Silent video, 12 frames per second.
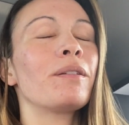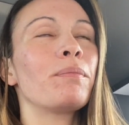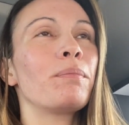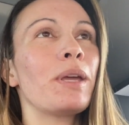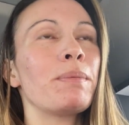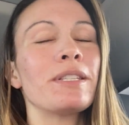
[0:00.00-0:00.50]

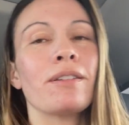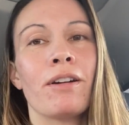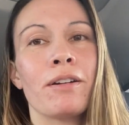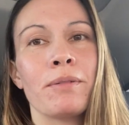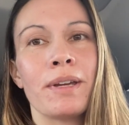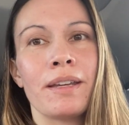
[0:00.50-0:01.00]
Baby's
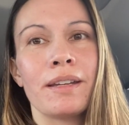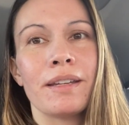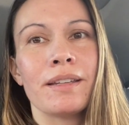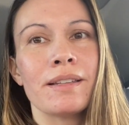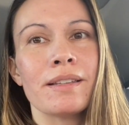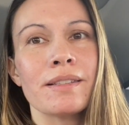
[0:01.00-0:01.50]
heart rate
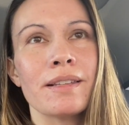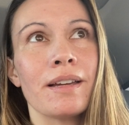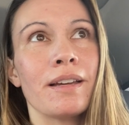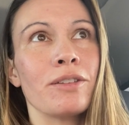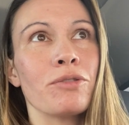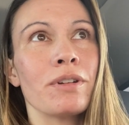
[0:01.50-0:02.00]
is
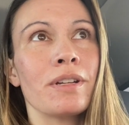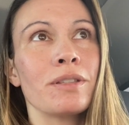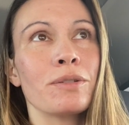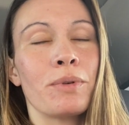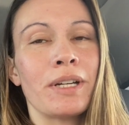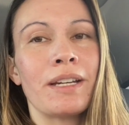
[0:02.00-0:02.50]

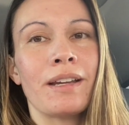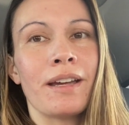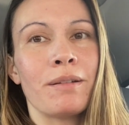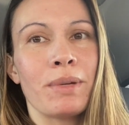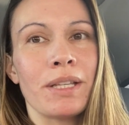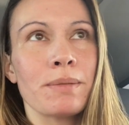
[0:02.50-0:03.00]
129
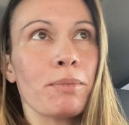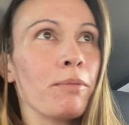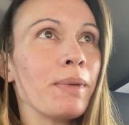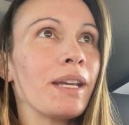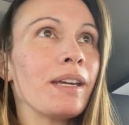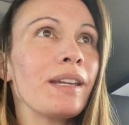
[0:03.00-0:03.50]
beats per
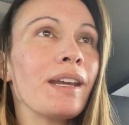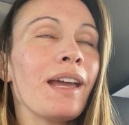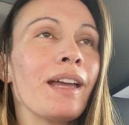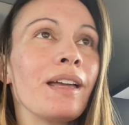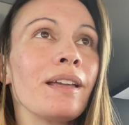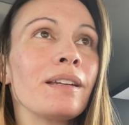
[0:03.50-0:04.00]
minute,
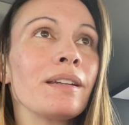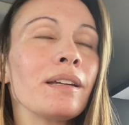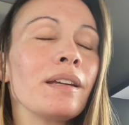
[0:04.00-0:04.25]
and